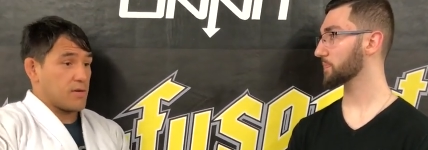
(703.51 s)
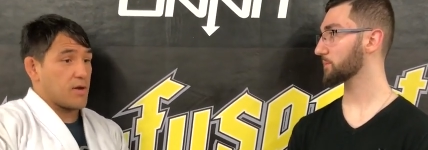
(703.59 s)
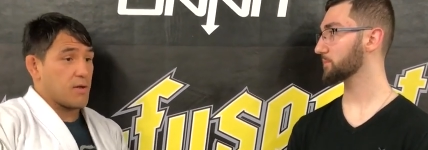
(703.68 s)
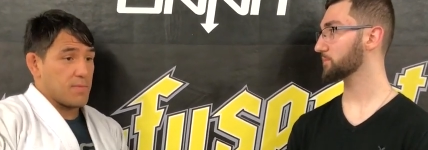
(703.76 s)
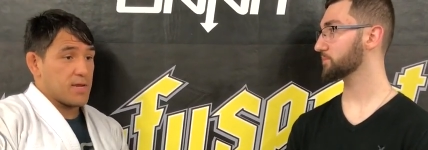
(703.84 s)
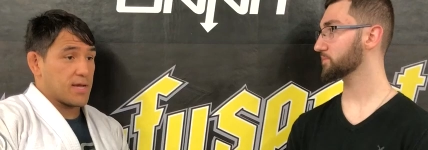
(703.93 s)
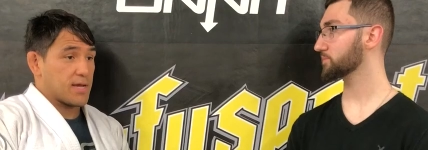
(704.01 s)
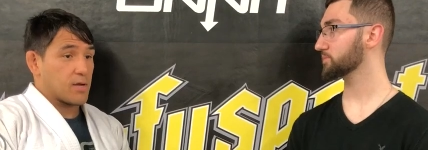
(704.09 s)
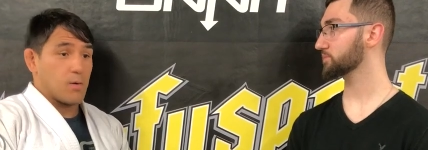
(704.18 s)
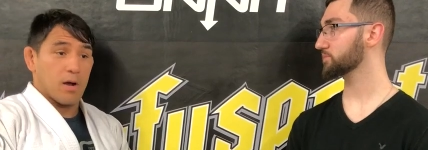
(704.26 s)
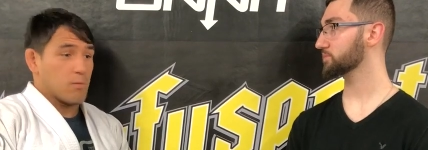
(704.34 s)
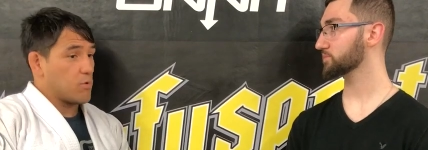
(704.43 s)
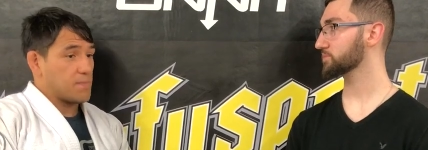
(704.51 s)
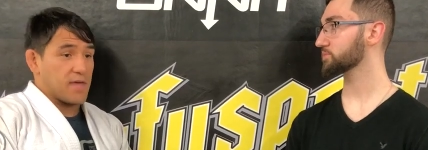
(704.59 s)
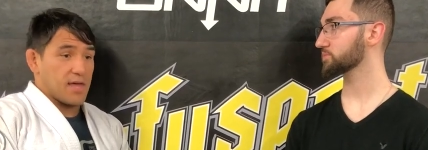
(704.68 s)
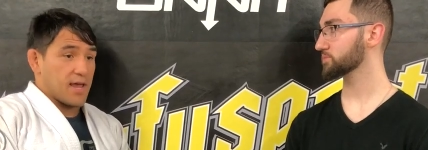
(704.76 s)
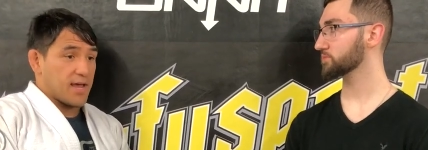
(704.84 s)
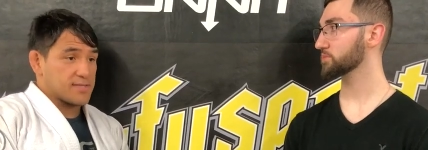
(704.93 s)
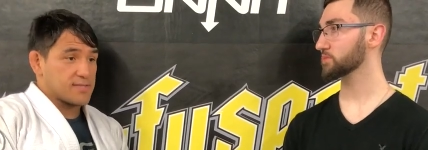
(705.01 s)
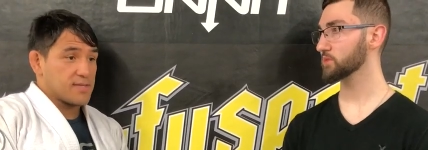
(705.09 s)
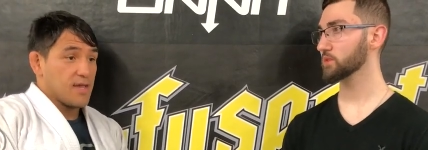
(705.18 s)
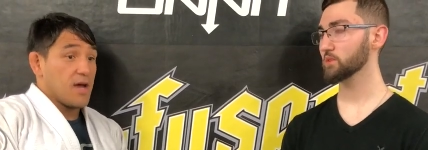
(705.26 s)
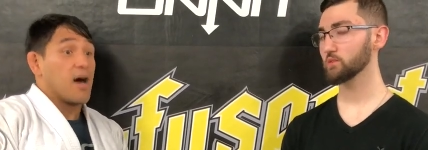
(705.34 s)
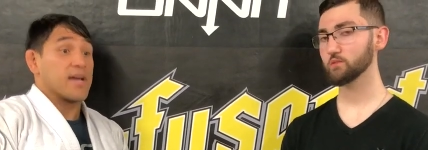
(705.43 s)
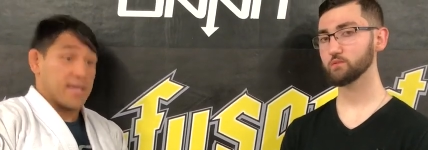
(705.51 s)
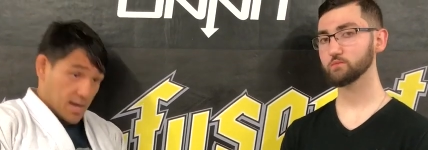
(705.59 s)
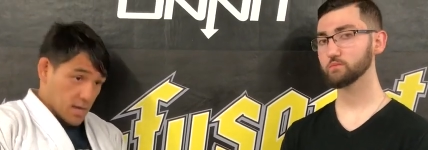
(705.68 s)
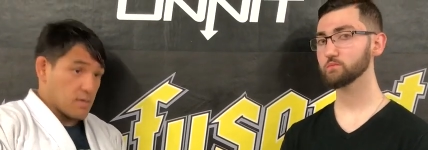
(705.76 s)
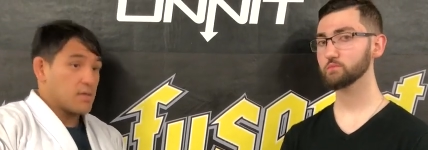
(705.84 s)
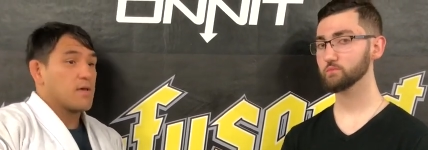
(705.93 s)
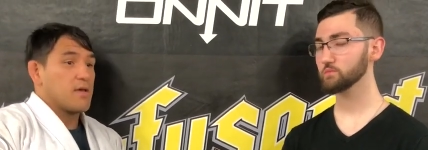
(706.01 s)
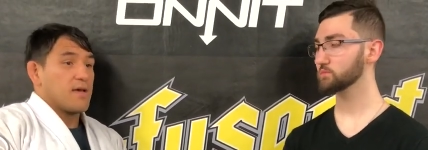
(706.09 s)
Speaker 1: You know what I mean? I gotta go out and whip that ass again,